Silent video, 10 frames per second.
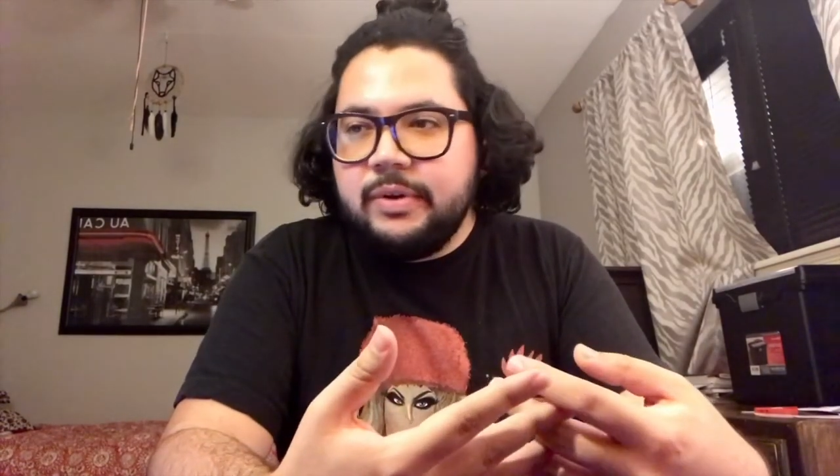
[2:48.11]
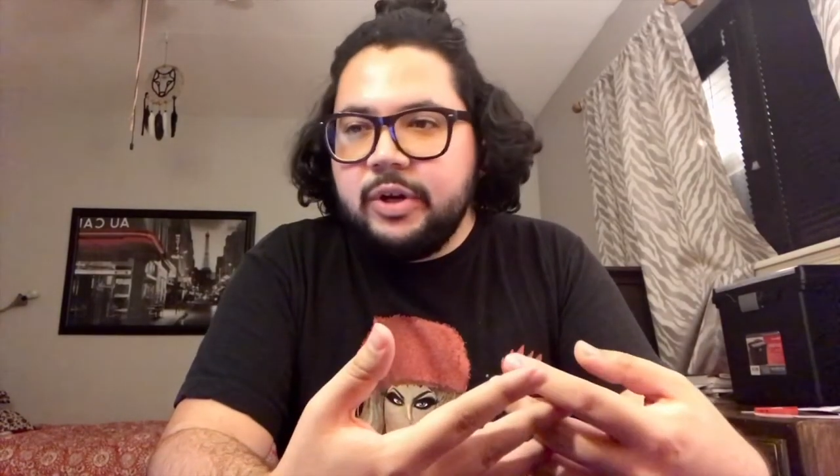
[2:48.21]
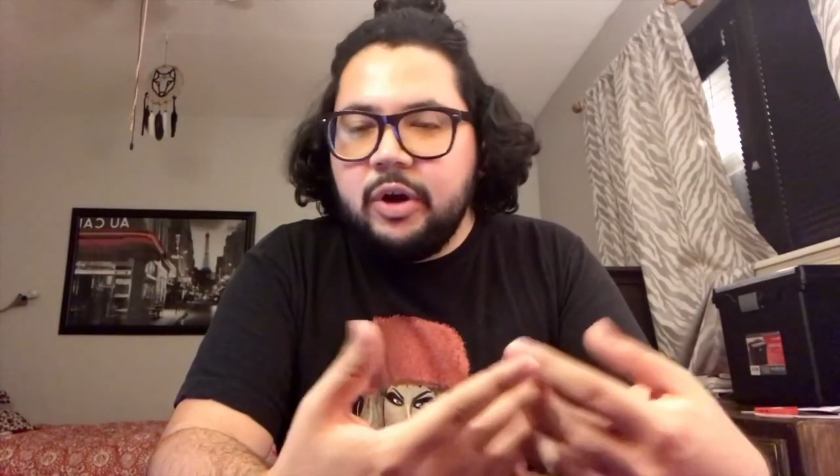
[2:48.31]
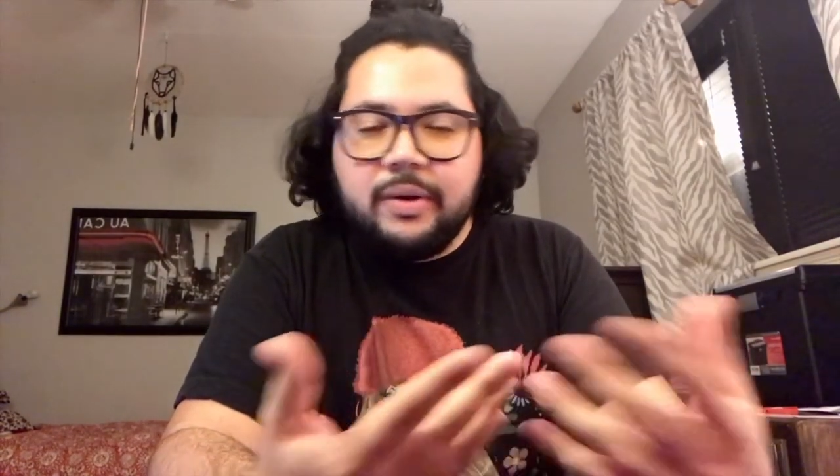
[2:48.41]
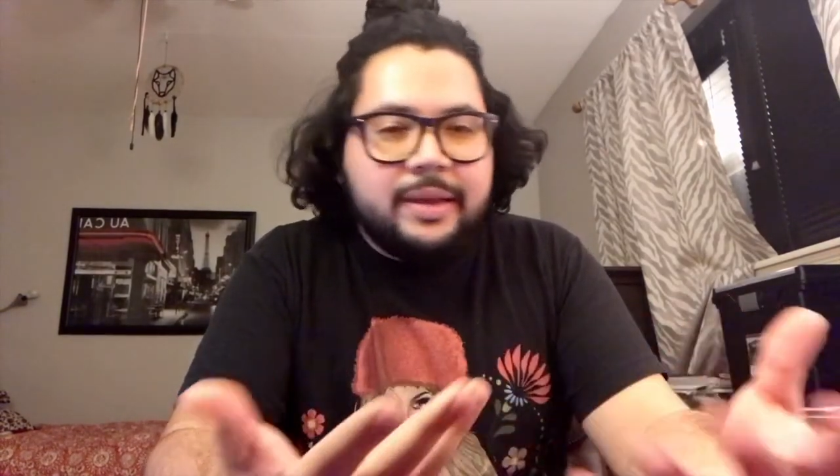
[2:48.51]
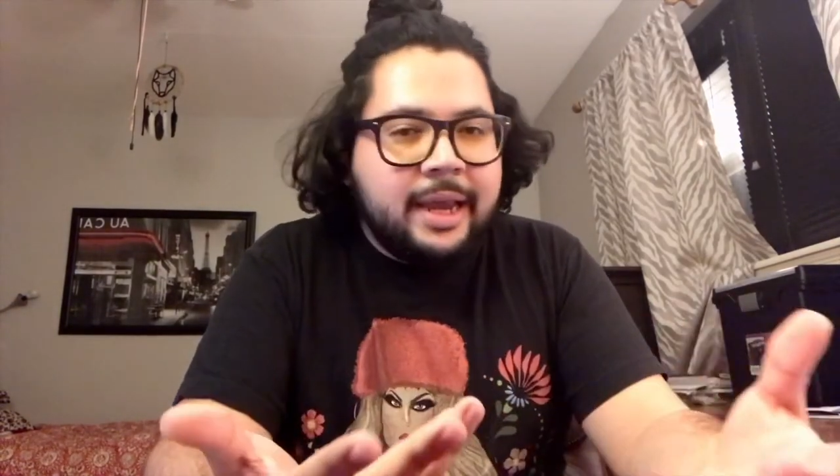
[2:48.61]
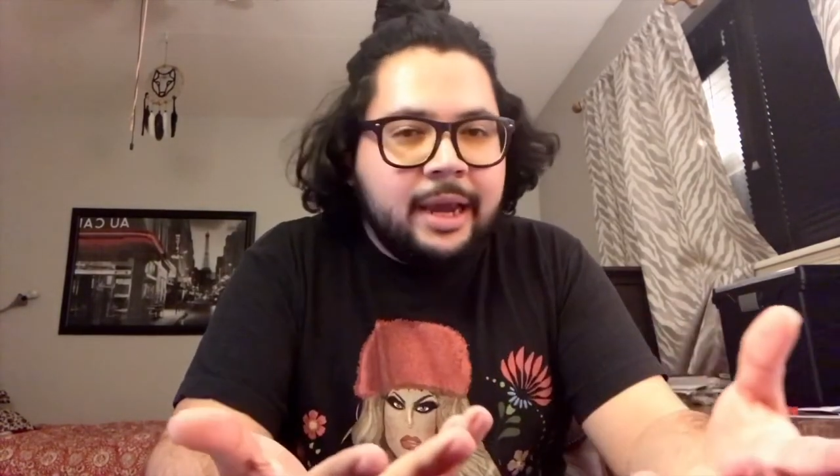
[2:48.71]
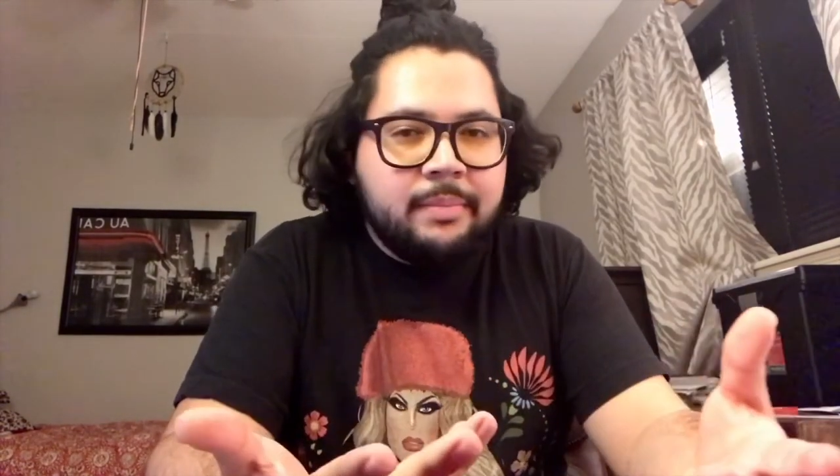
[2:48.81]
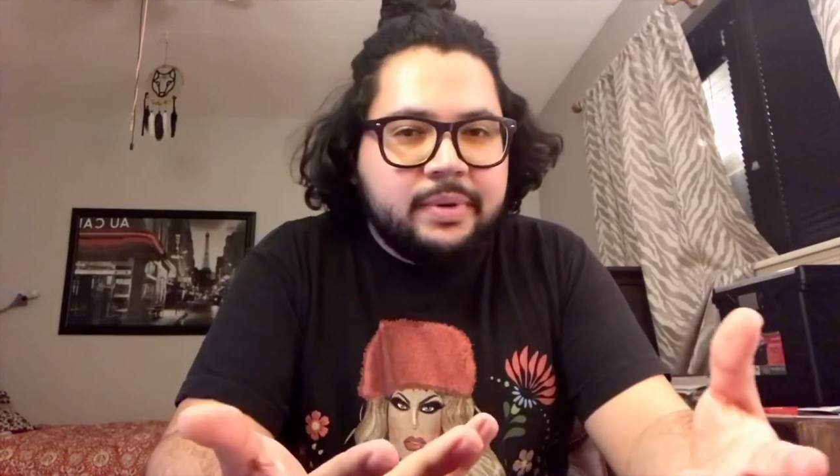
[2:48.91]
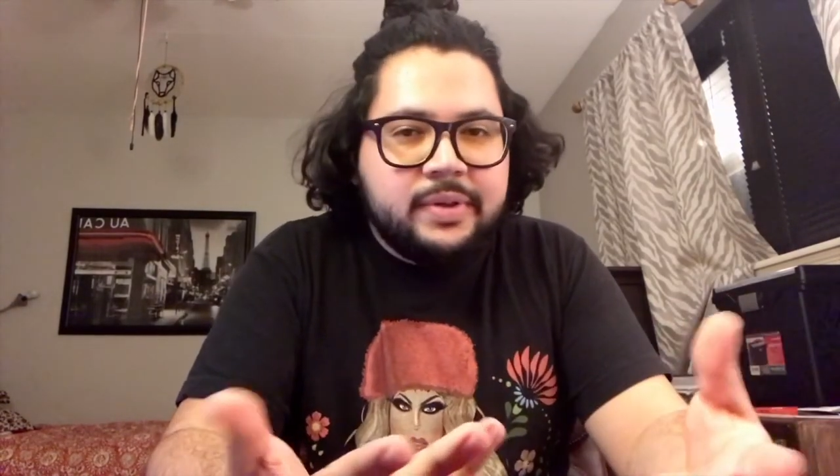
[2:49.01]
go to the
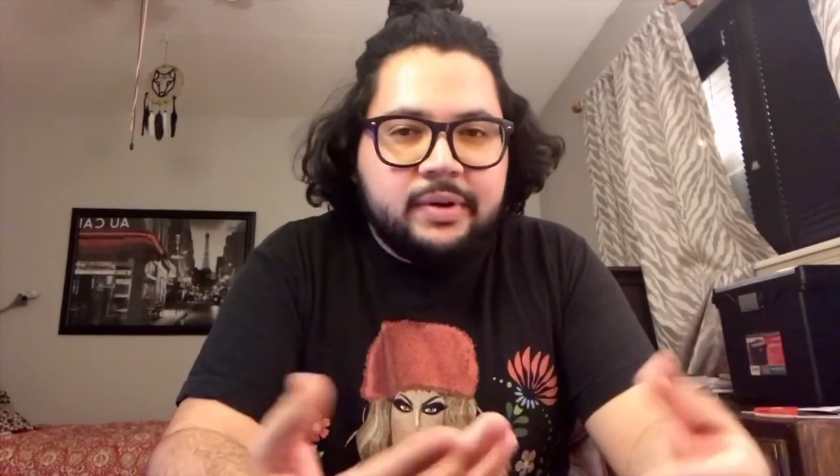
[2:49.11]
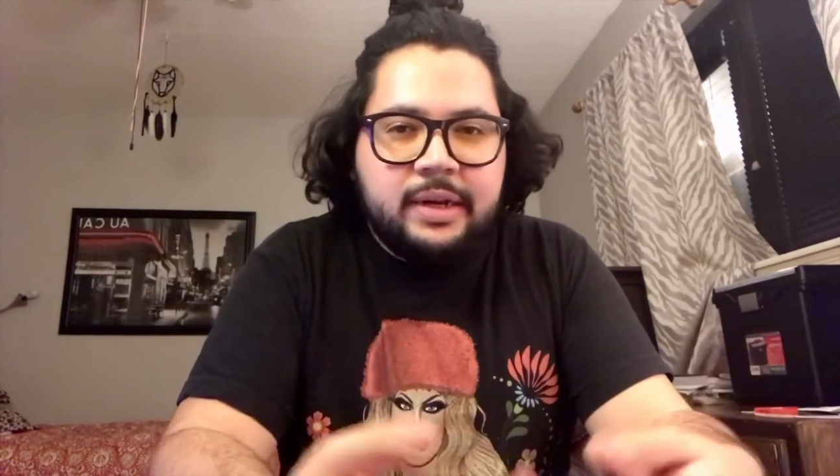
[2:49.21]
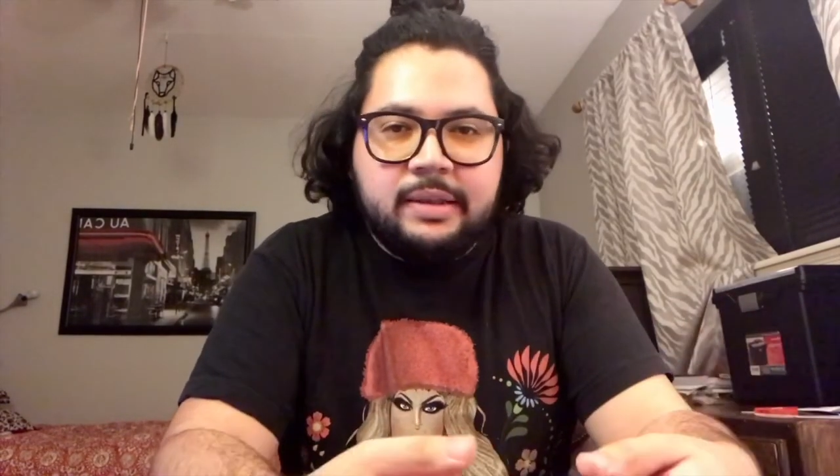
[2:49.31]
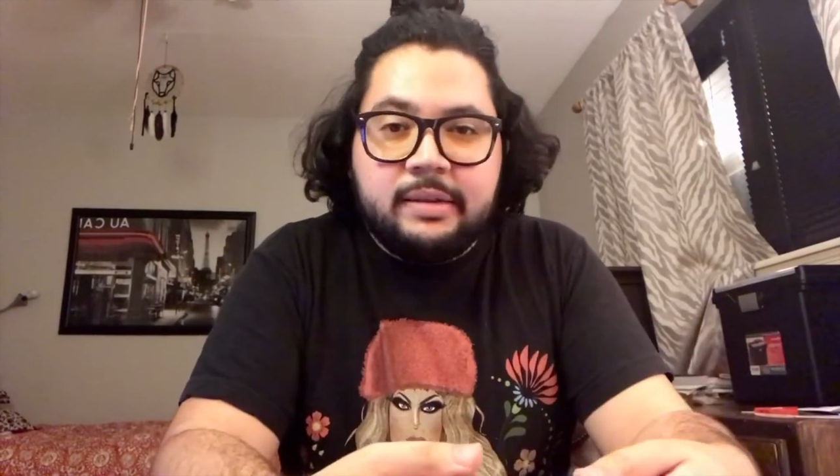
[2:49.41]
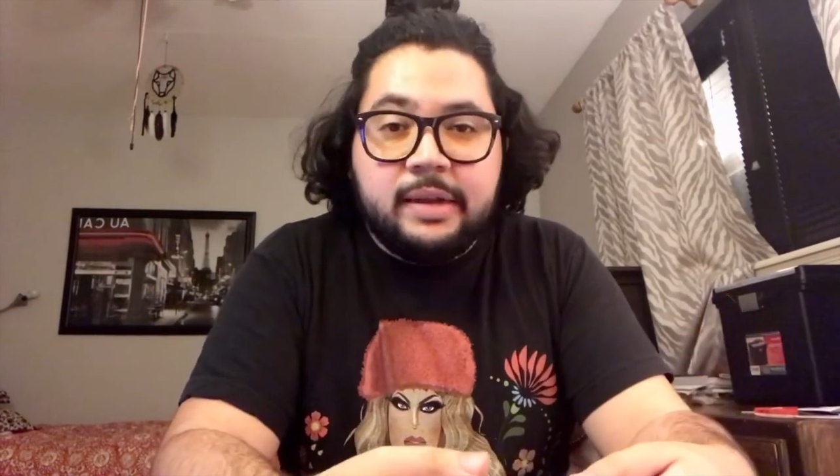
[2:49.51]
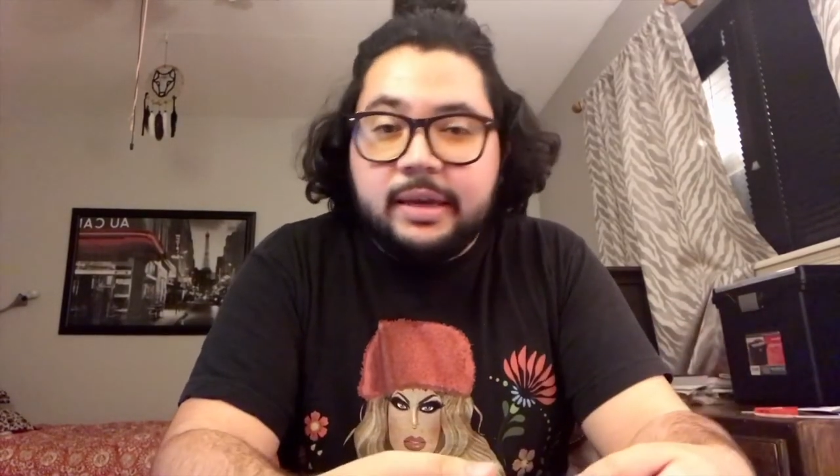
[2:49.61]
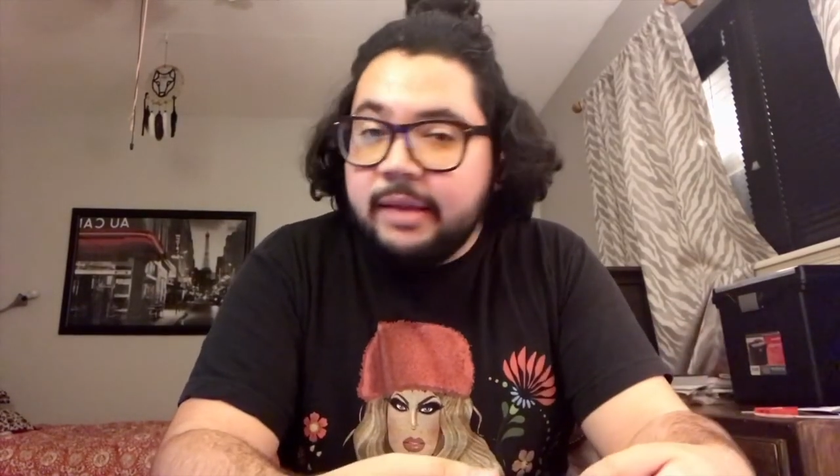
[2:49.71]
campus or anything like